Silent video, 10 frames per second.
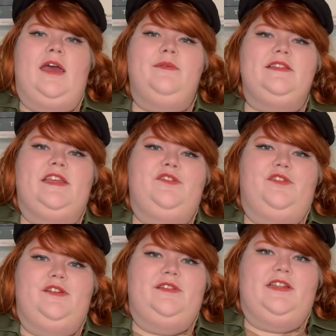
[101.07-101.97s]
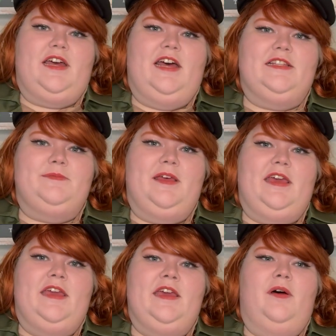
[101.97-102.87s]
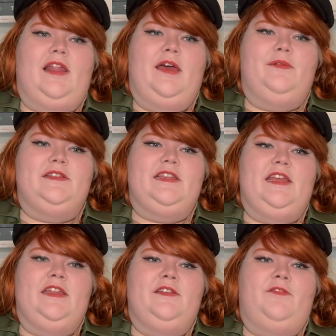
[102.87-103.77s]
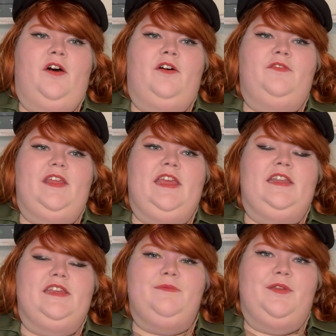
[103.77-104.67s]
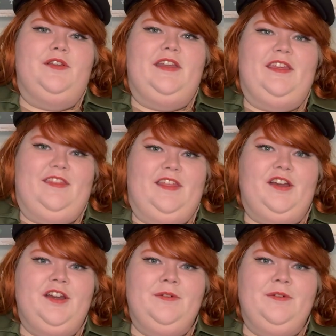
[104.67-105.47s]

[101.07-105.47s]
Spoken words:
I was introduced to cosplay while I was involved in community theater.